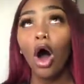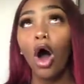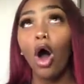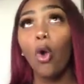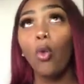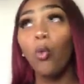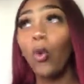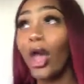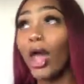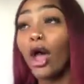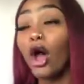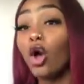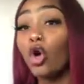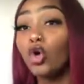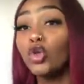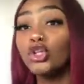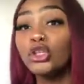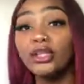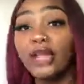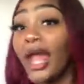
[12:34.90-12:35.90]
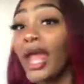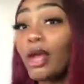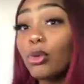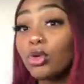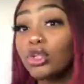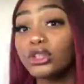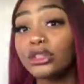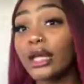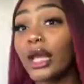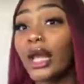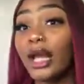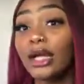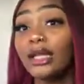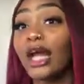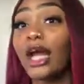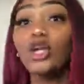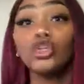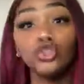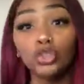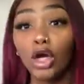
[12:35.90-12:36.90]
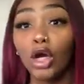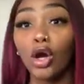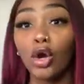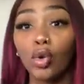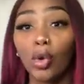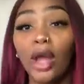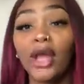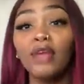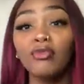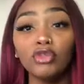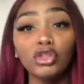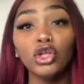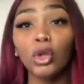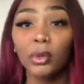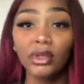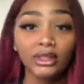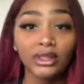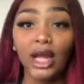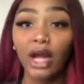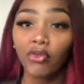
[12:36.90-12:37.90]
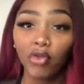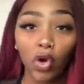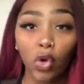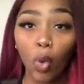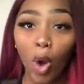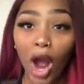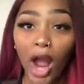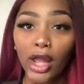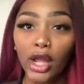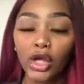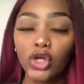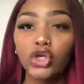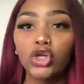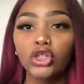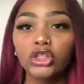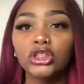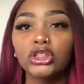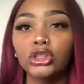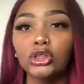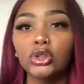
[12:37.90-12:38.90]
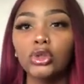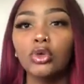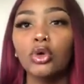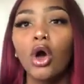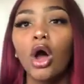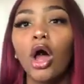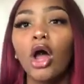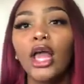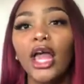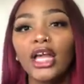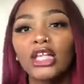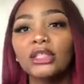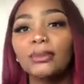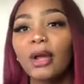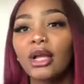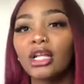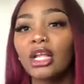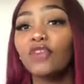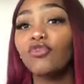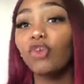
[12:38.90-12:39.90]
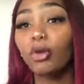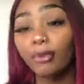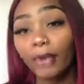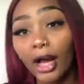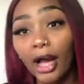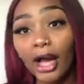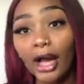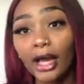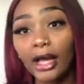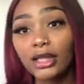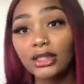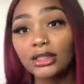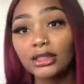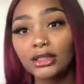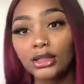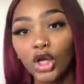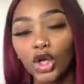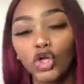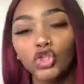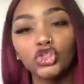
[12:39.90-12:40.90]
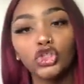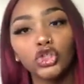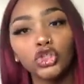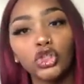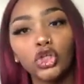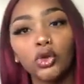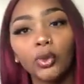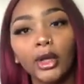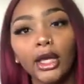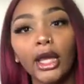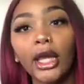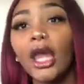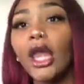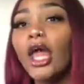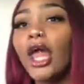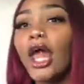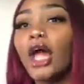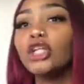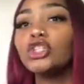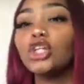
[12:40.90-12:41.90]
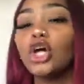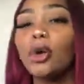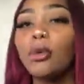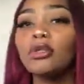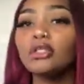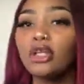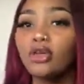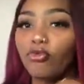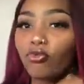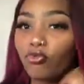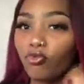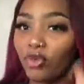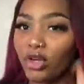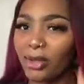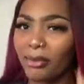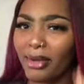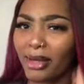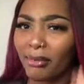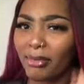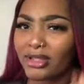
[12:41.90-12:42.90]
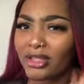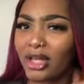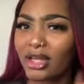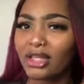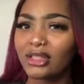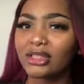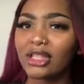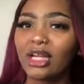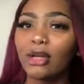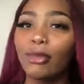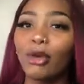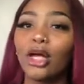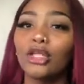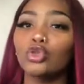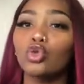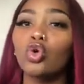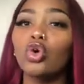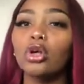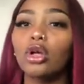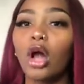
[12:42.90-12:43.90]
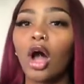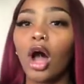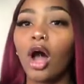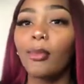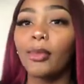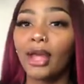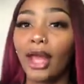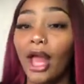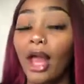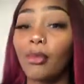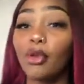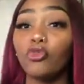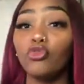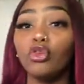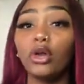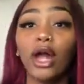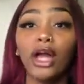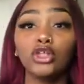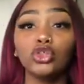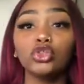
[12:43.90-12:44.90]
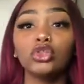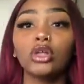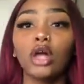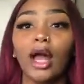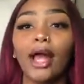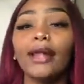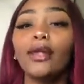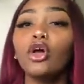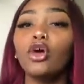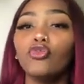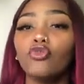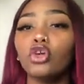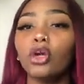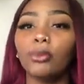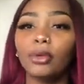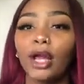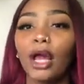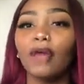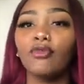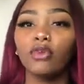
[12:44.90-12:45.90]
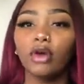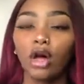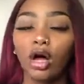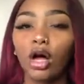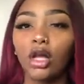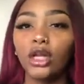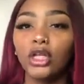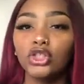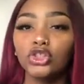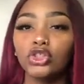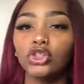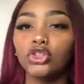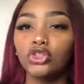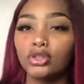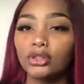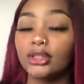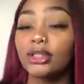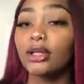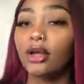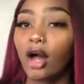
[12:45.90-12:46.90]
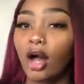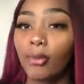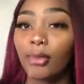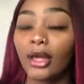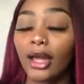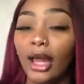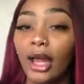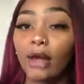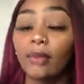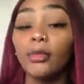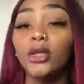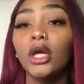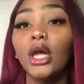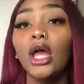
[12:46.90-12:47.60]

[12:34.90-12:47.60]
Well, they were saying like, no, even though it's not required, you're still expected from us to do it. And so it was a really big misunderstanding, because on Common App, if you guys use, I know if you're applying for college, you're using Common App.